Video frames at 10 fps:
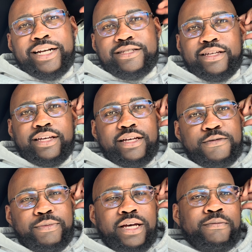I managed to get
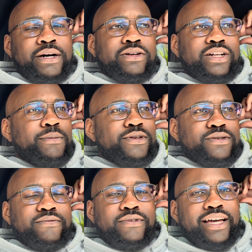a spare mount on
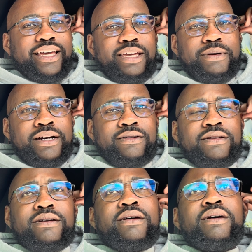Amazon for like
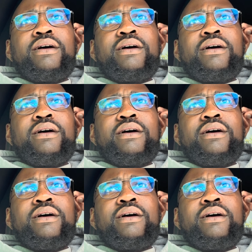£8.